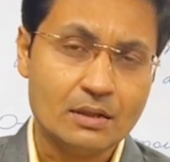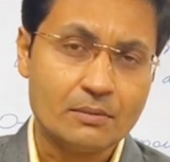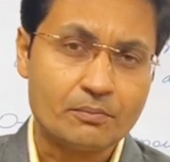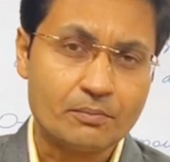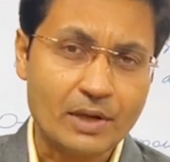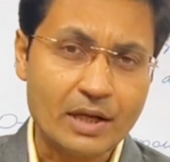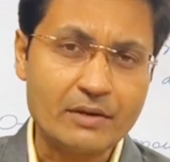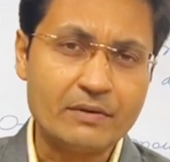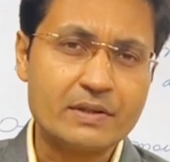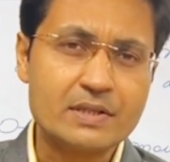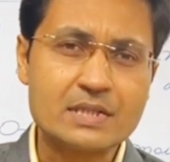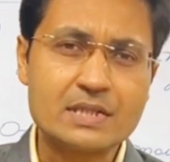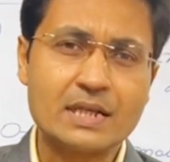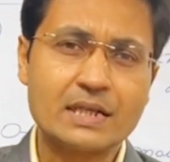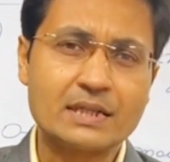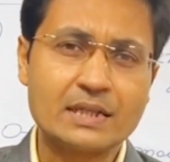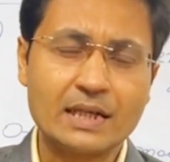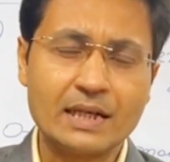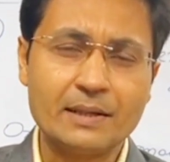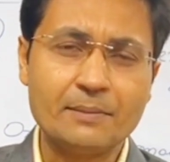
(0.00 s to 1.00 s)
private
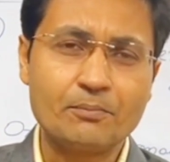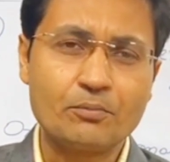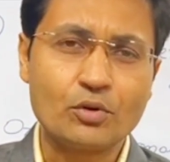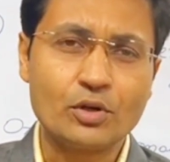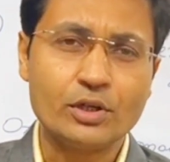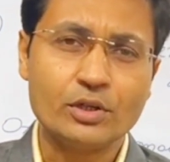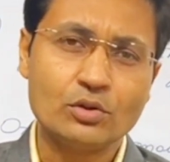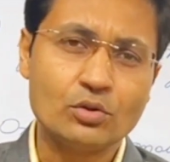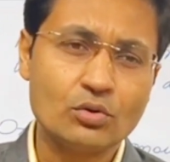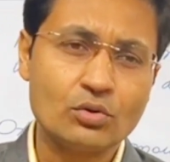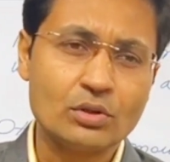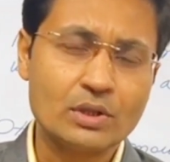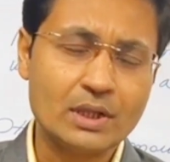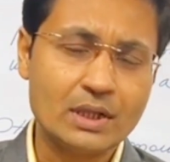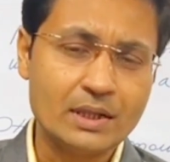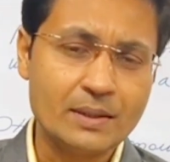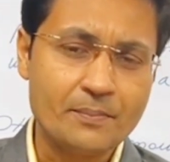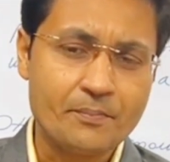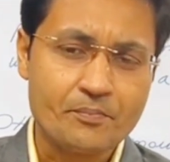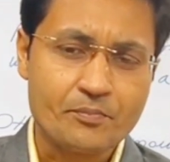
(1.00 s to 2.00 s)
sector employee, though
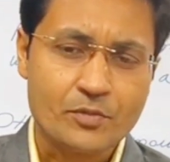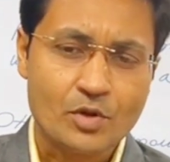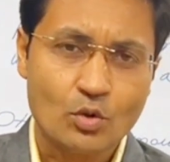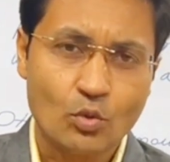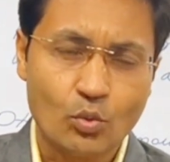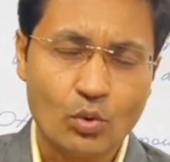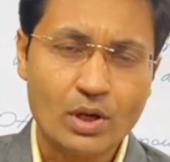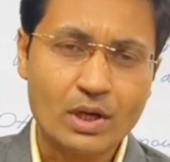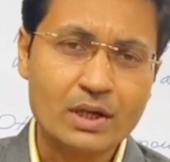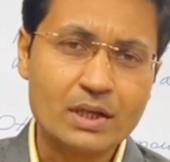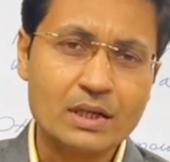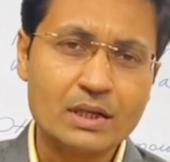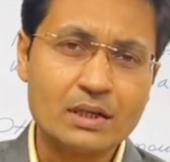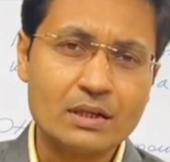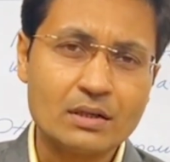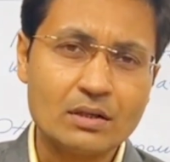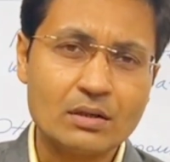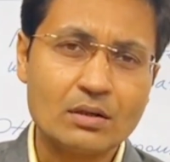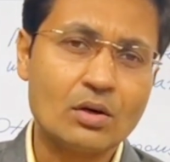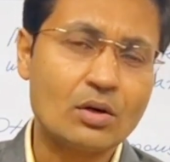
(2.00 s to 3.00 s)
the
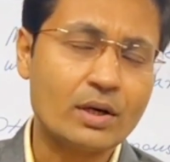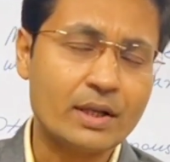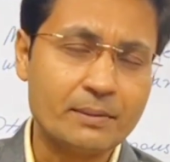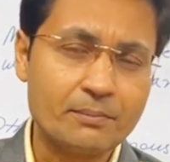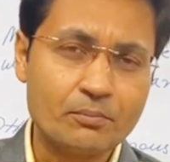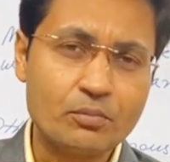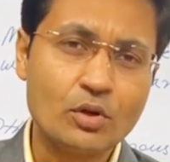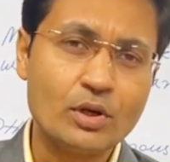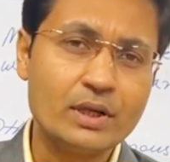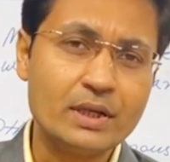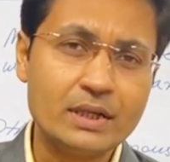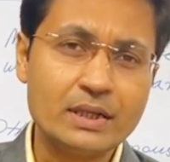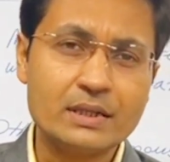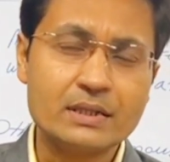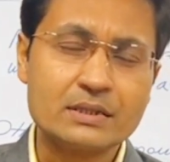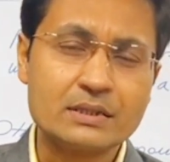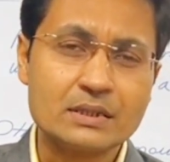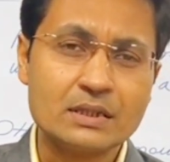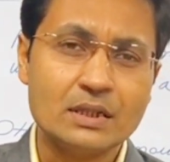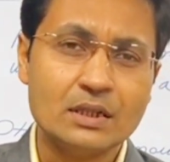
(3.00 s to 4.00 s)
worker or employee
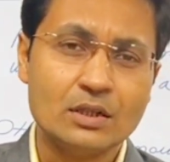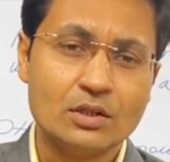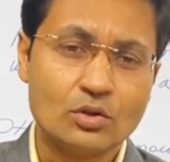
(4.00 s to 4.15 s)
is